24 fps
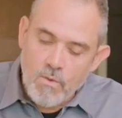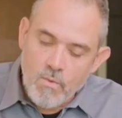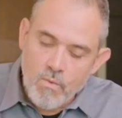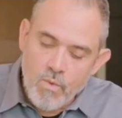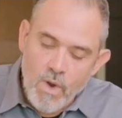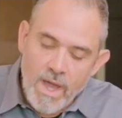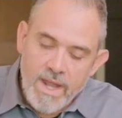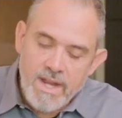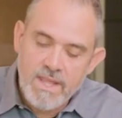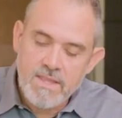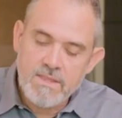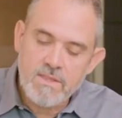
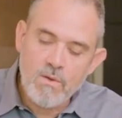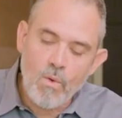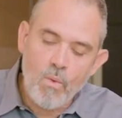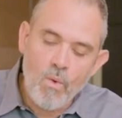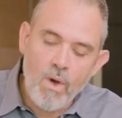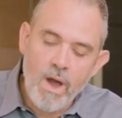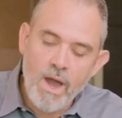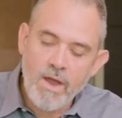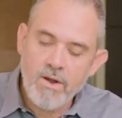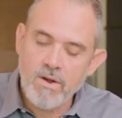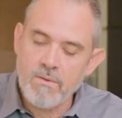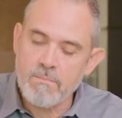running the
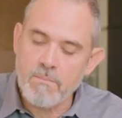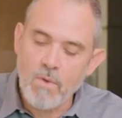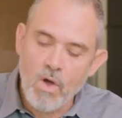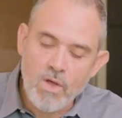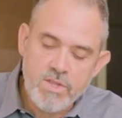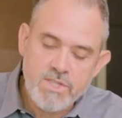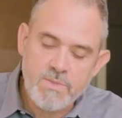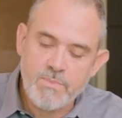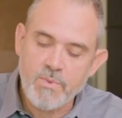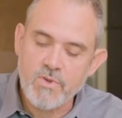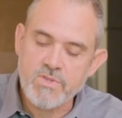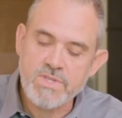water
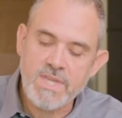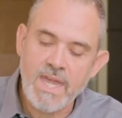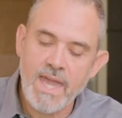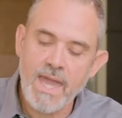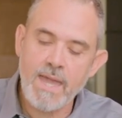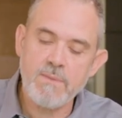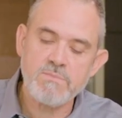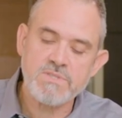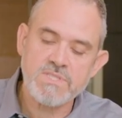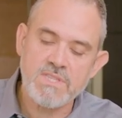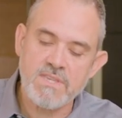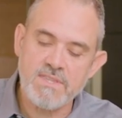multiple
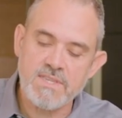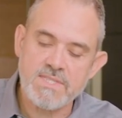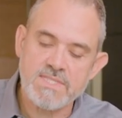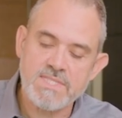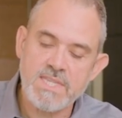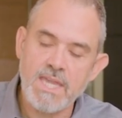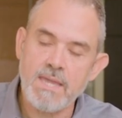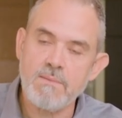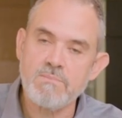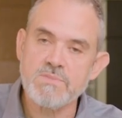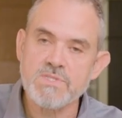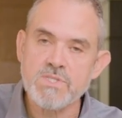times to the
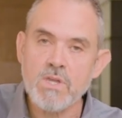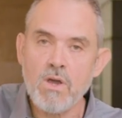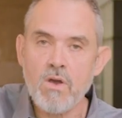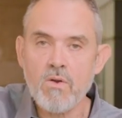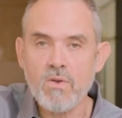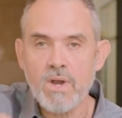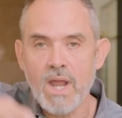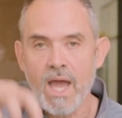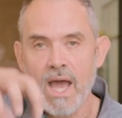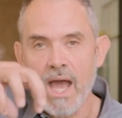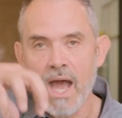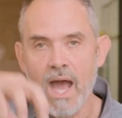same
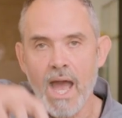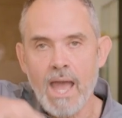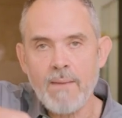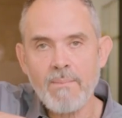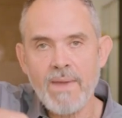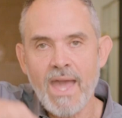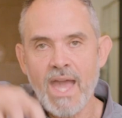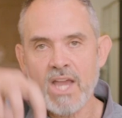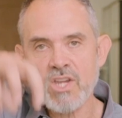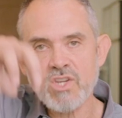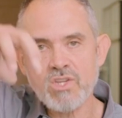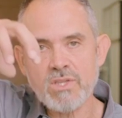zone. I'm
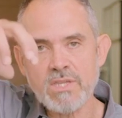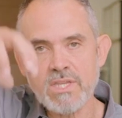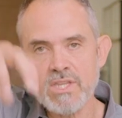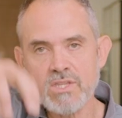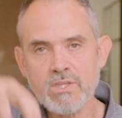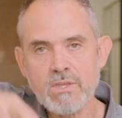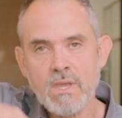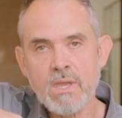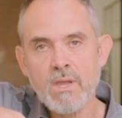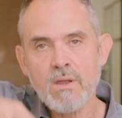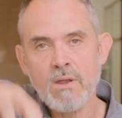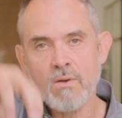actually
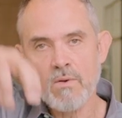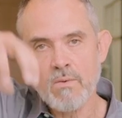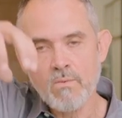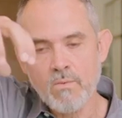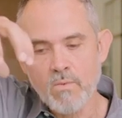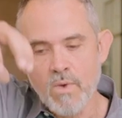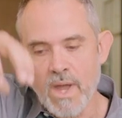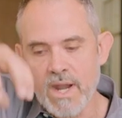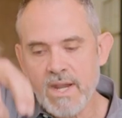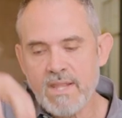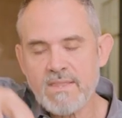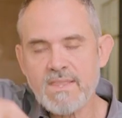
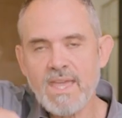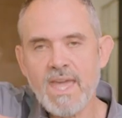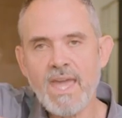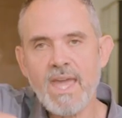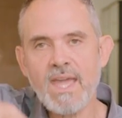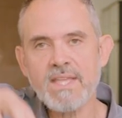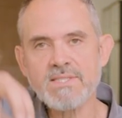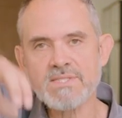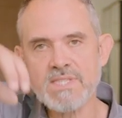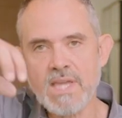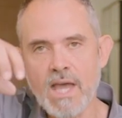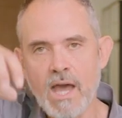running the
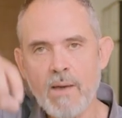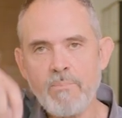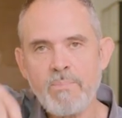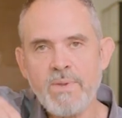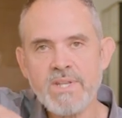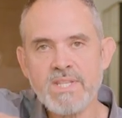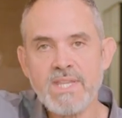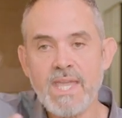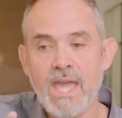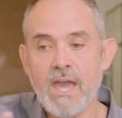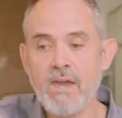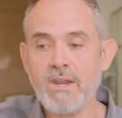heads up
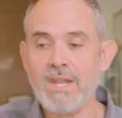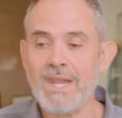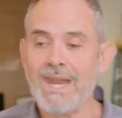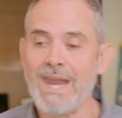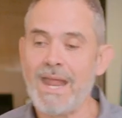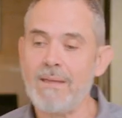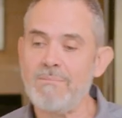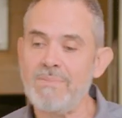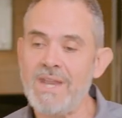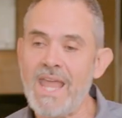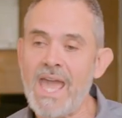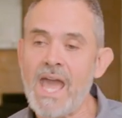and down, and
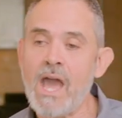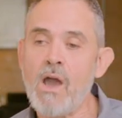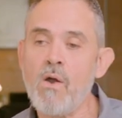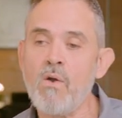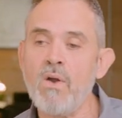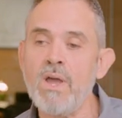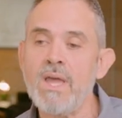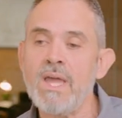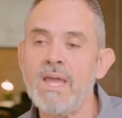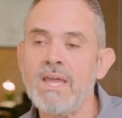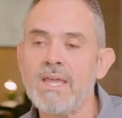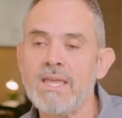I'm
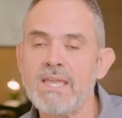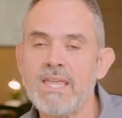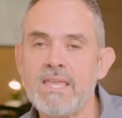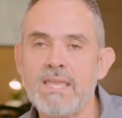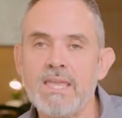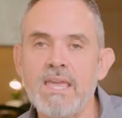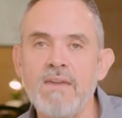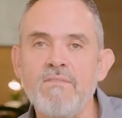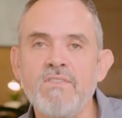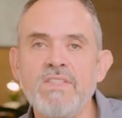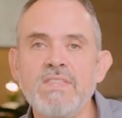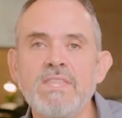now
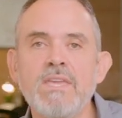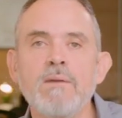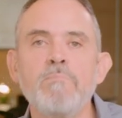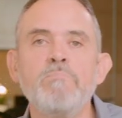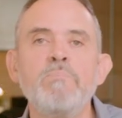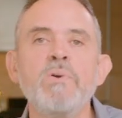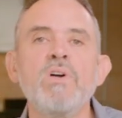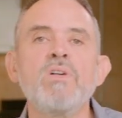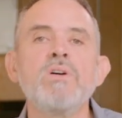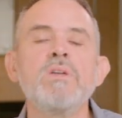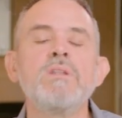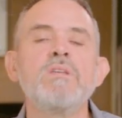given the
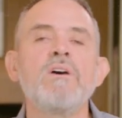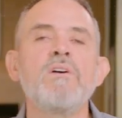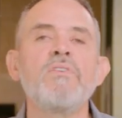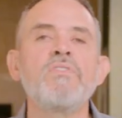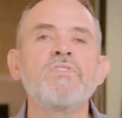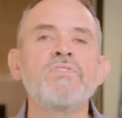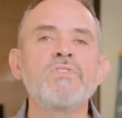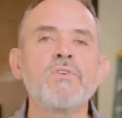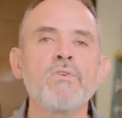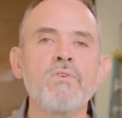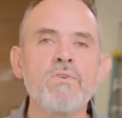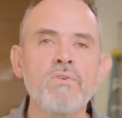ability to
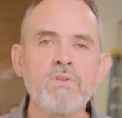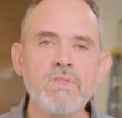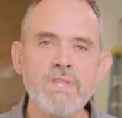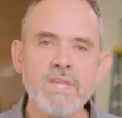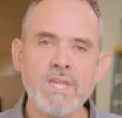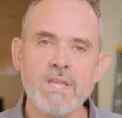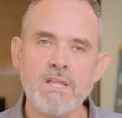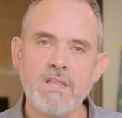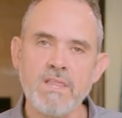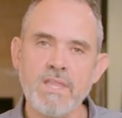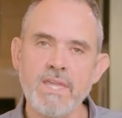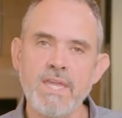thoroughly
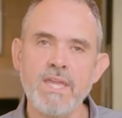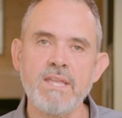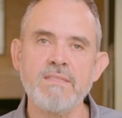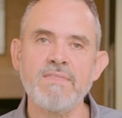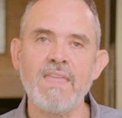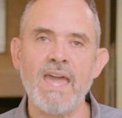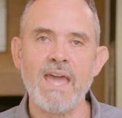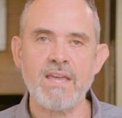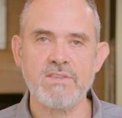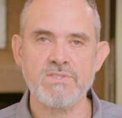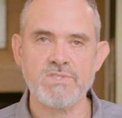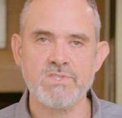clean
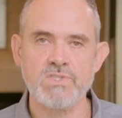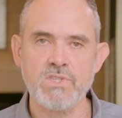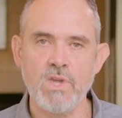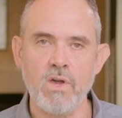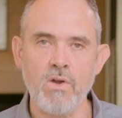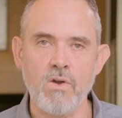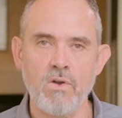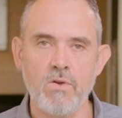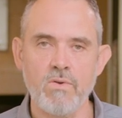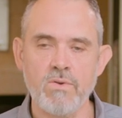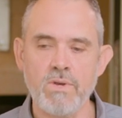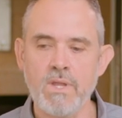that
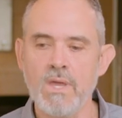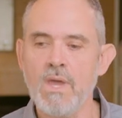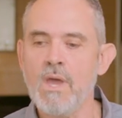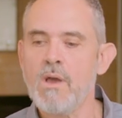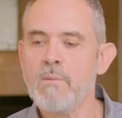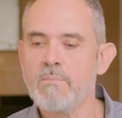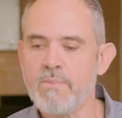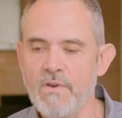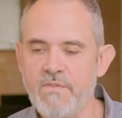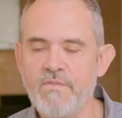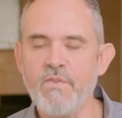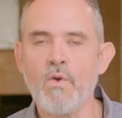zone
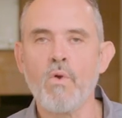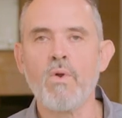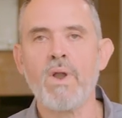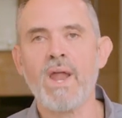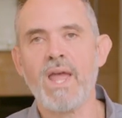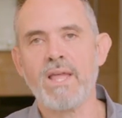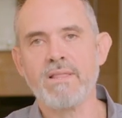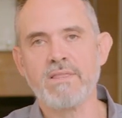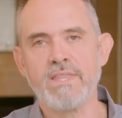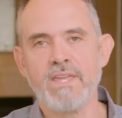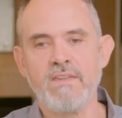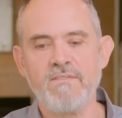before
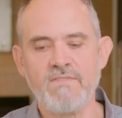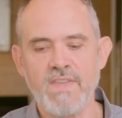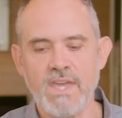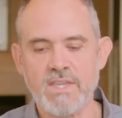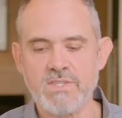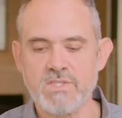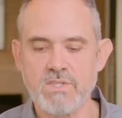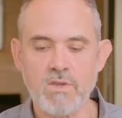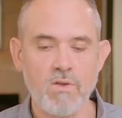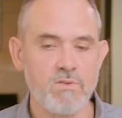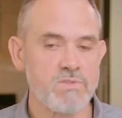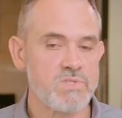I leave
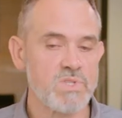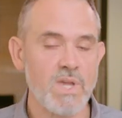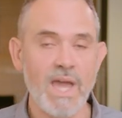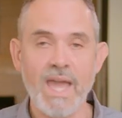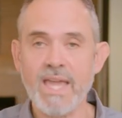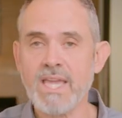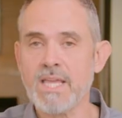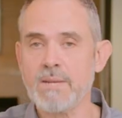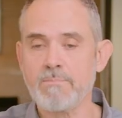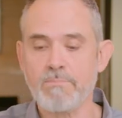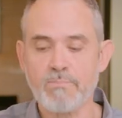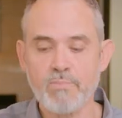that zone. So
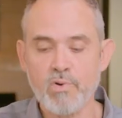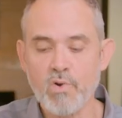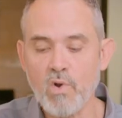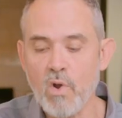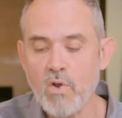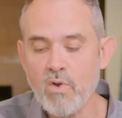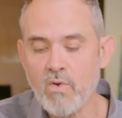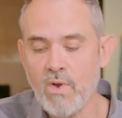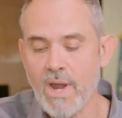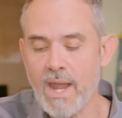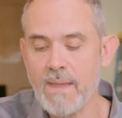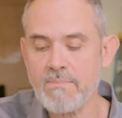I can
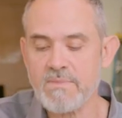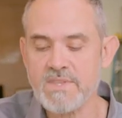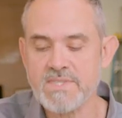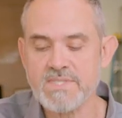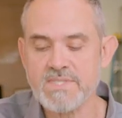program the